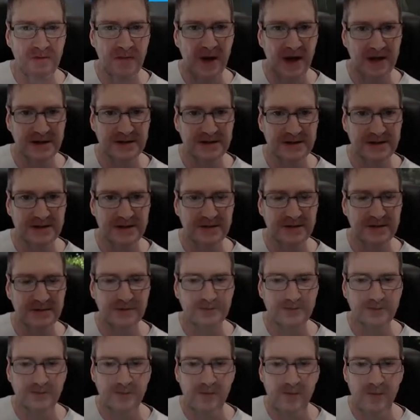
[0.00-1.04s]
of the best.
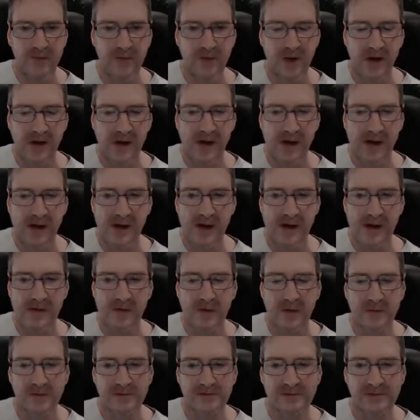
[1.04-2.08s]

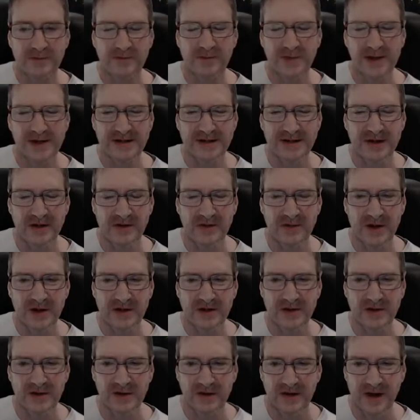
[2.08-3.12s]
Um, there's another
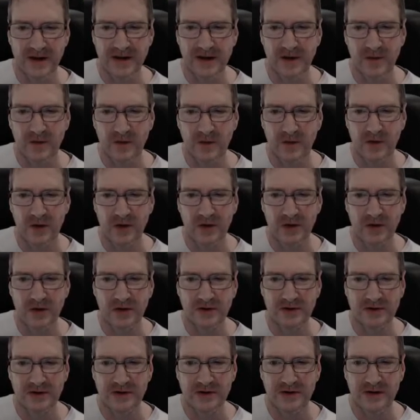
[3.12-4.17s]
one called, I think,
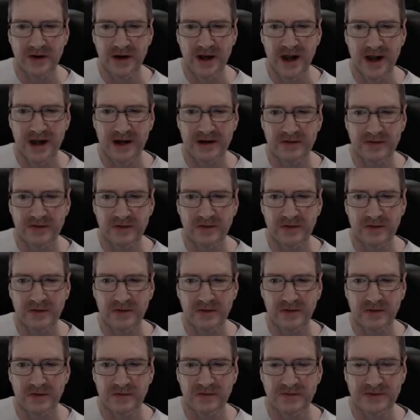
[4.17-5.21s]
World Creator
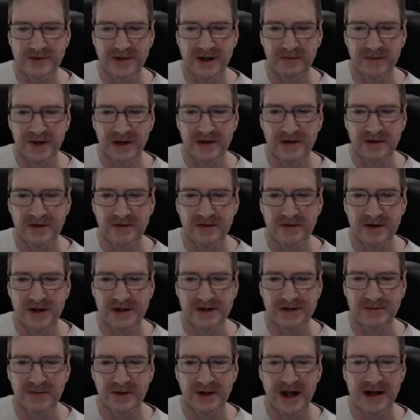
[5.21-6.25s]
or something along
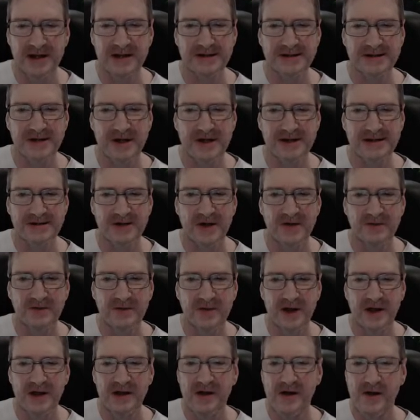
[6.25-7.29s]
those, PlanetSide
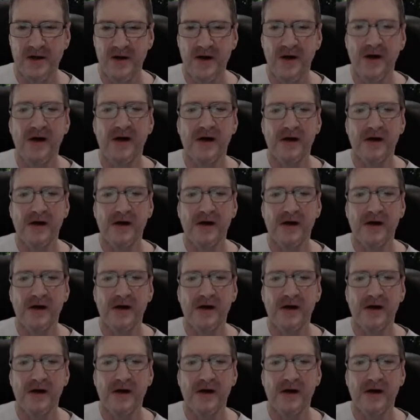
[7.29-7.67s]
Software.